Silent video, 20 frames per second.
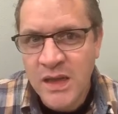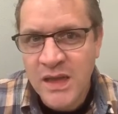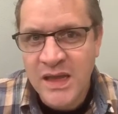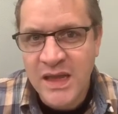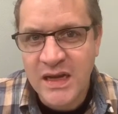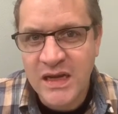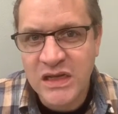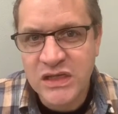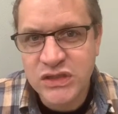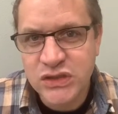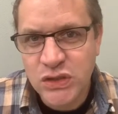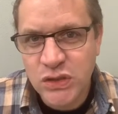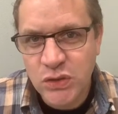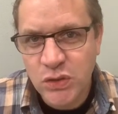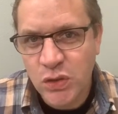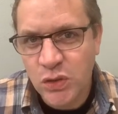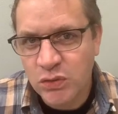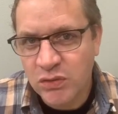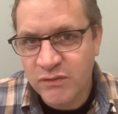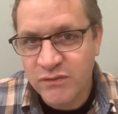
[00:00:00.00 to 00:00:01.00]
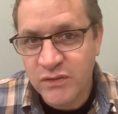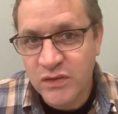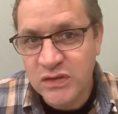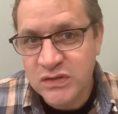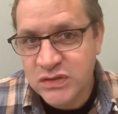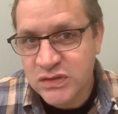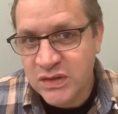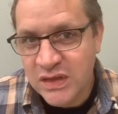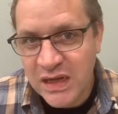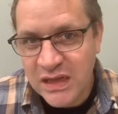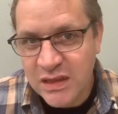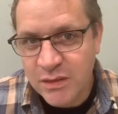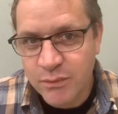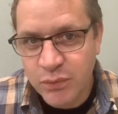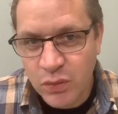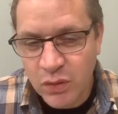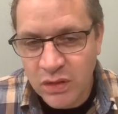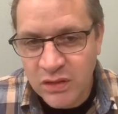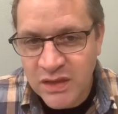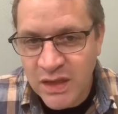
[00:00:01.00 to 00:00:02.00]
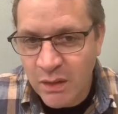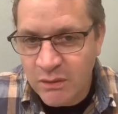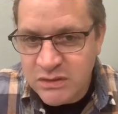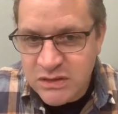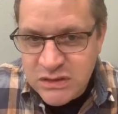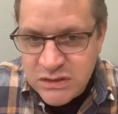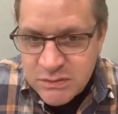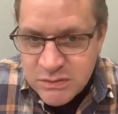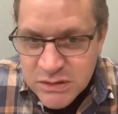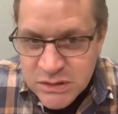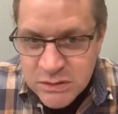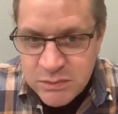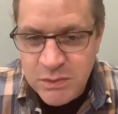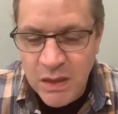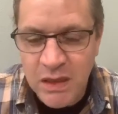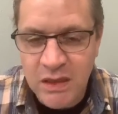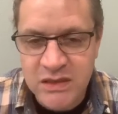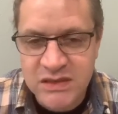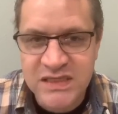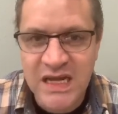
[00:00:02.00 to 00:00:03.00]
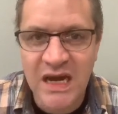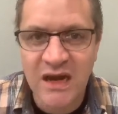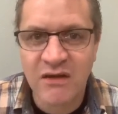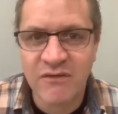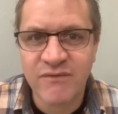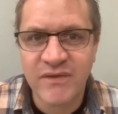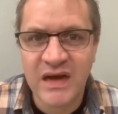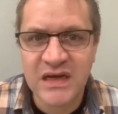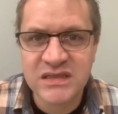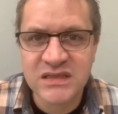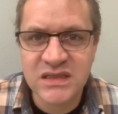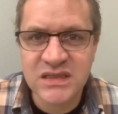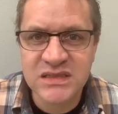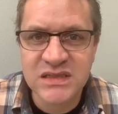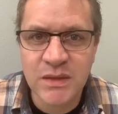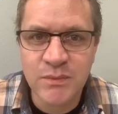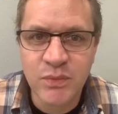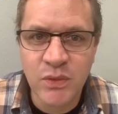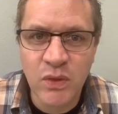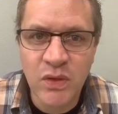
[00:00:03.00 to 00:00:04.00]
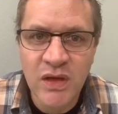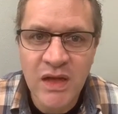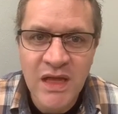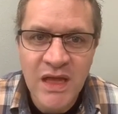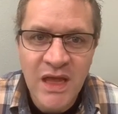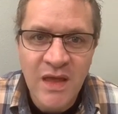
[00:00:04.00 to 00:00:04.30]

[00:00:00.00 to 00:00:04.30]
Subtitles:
Any Jew who refused to eat the pork that was sacrificed in the temple,